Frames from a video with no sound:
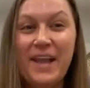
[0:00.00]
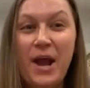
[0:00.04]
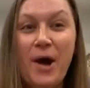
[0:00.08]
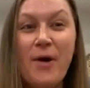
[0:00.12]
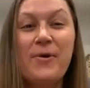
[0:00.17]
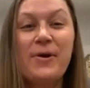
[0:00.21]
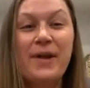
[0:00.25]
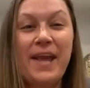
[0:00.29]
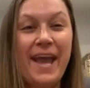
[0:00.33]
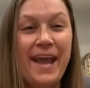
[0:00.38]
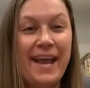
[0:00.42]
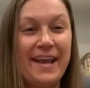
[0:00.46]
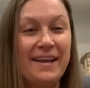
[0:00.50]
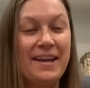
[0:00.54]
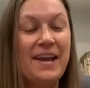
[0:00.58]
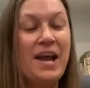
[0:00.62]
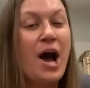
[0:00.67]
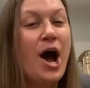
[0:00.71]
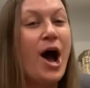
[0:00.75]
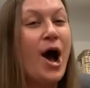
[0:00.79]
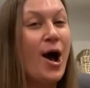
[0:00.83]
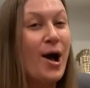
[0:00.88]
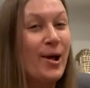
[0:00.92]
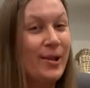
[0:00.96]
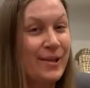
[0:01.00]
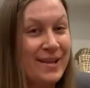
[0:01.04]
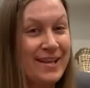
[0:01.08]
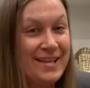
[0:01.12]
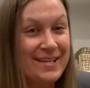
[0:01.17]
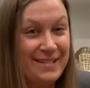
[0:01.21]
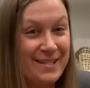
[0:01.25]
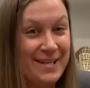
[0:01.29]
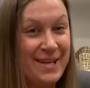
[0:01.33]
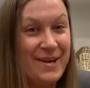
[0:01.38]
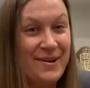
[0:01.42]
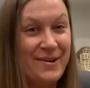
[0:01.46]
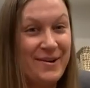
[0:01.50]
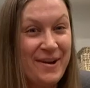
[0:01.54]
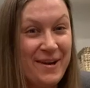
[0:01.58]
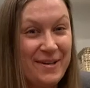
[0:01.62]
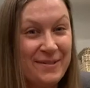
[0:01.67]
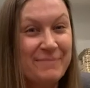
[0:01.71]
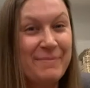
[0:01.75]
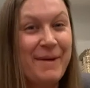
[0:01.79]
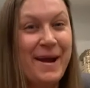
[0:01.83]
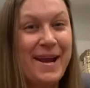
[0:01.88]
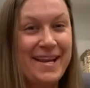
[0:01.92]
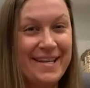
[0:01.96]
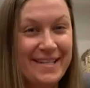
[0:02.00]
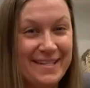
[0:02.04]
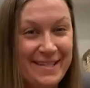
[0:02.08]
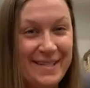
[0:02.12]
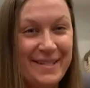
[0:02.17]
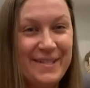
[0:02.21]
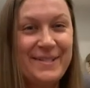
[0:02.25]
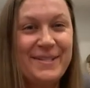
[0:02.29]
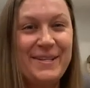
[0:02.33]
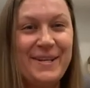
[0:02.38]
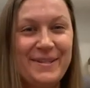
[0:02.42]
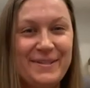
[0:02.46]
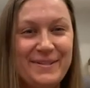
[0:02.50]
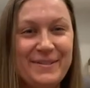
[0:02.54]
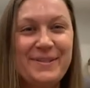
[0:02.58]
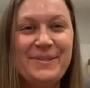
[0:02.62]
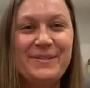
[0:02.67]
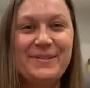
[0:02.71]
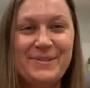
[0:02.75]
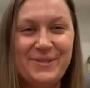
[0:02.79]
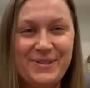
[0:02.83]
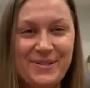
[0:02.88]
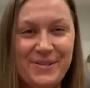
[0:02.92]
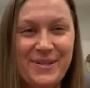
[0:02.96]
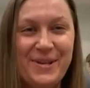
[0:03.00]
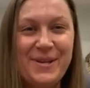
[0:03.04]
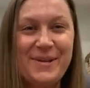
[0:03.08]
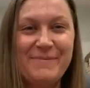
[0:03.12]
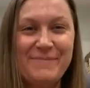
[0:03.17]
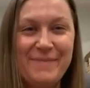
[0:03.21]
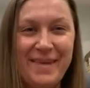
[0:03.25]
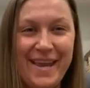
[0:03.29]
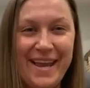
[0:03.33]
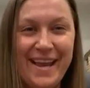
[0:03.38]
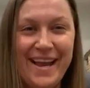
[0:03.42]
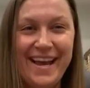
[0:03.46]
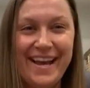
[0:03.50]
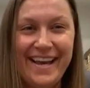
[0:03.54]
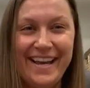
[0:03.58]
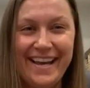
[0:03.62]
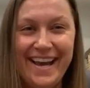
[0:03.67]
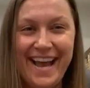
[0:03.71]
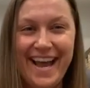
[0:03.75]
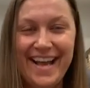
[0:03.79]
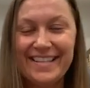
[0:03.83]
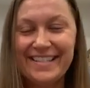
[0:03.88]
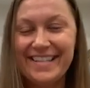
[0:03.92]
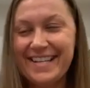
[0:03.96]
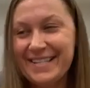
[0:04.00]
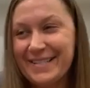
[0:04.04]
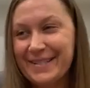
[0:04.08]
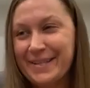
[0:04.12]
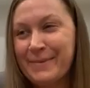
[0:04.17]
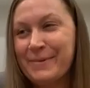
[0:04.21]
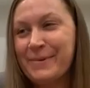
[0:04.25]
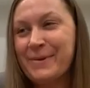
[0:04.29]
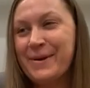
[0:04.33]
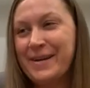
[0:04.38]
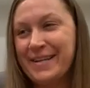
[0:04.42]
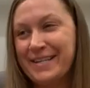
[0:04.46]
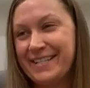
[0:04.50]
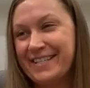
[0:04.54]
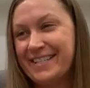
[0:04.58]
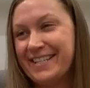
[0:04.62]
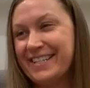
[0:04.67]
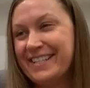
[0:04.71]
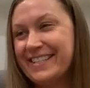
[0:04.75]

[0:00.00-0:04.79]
Okay. Holly is here as my assistant, so she's going to be asking some questions.